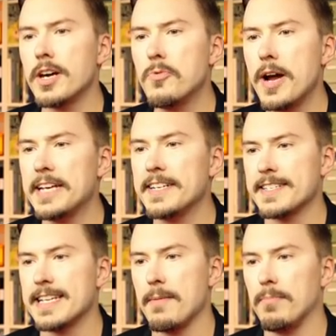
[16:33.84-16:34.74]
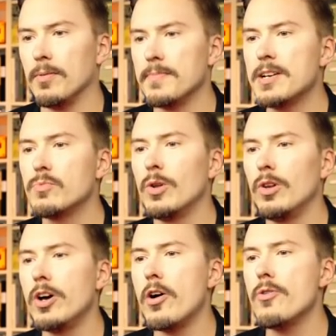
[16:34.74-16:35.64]
await example, it
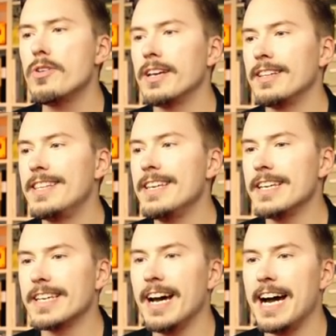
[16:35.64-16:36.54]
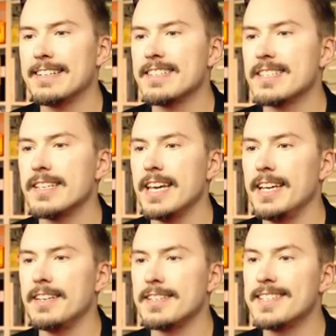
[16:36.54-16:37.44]
will load the cats
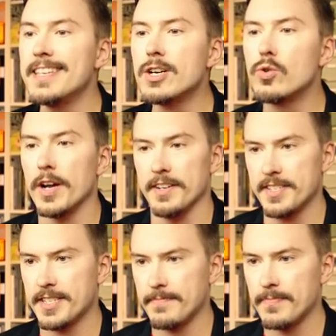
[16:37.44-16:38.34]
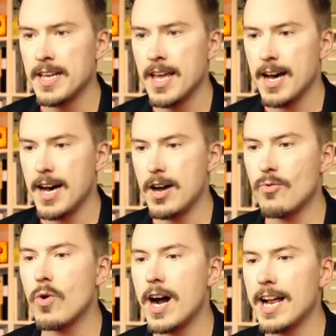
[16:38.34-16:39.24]
in sequence,
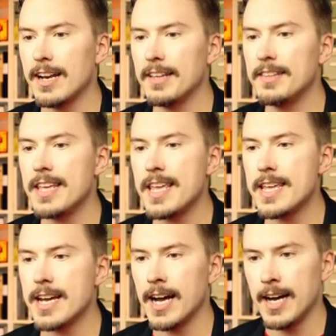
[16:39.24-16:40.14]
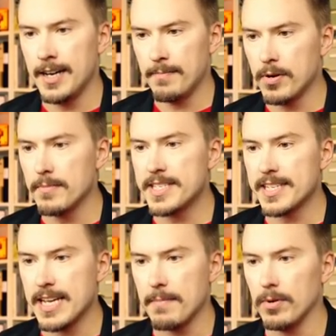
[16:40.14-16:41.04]
while the promise
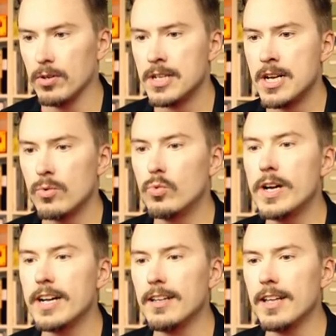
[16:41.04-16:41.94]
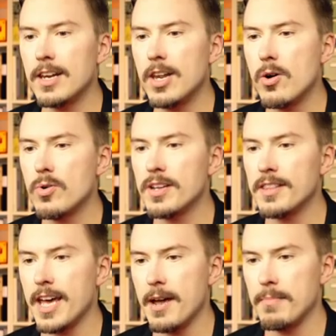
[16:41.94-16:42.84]
example will load
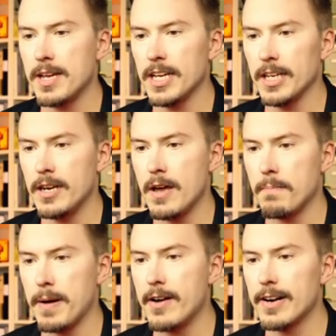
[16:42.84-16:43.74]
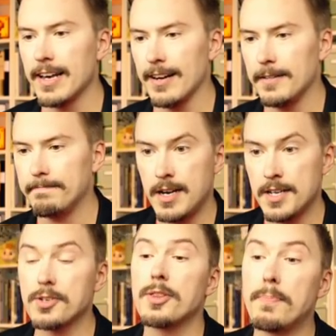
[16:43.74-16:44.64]
them in parallel.
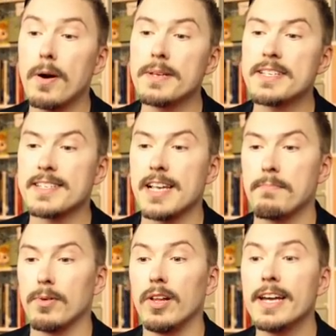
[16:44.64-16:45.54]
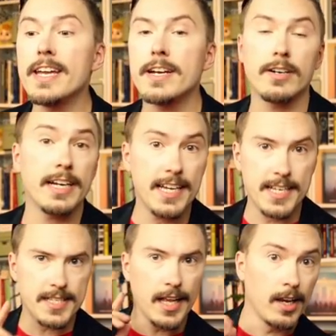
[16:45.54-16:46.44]
So the promise example here
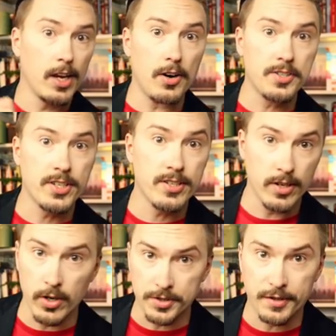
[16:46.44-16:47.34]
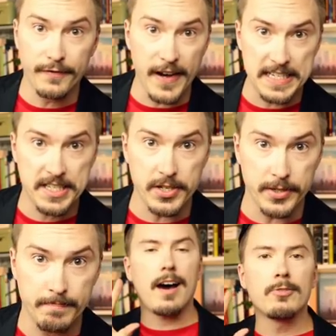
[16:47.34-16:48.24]
is a lot
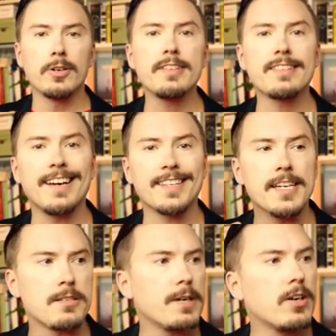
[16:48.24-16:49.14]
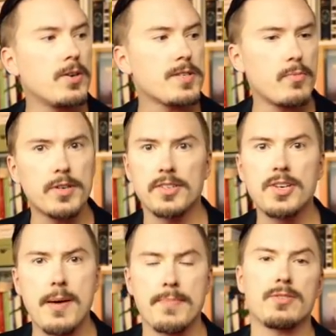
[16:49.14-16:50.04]
faster. I wrote it like this because I want to
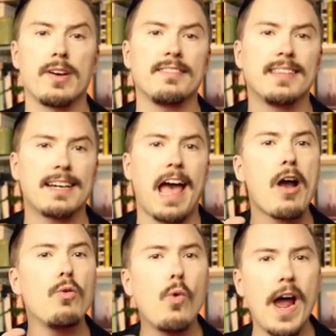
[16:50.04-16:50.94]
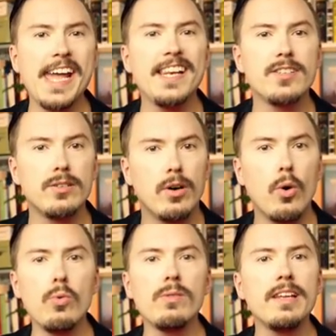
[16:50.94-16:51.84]
demonstrate that await
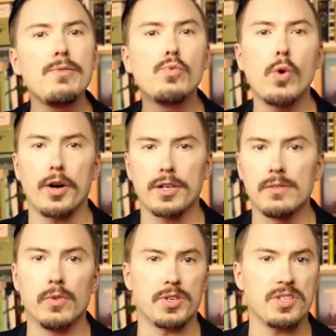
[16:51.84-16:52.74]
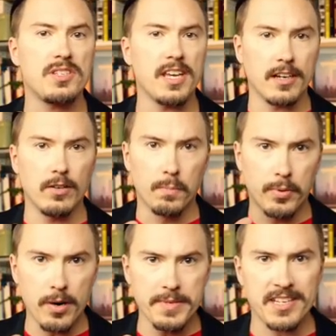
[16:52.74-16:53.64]
only works for single
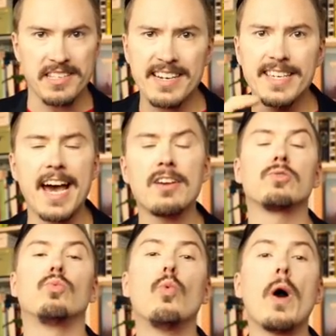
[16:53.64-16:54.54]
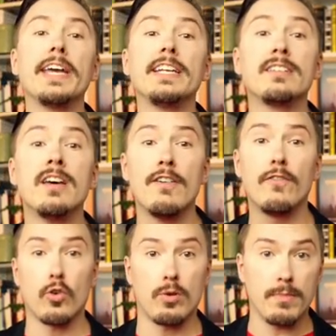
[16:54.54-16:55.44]
promises. It cannot wait
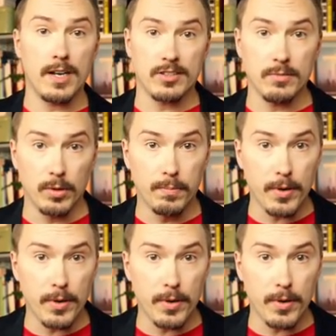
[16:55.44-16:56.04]
for multiple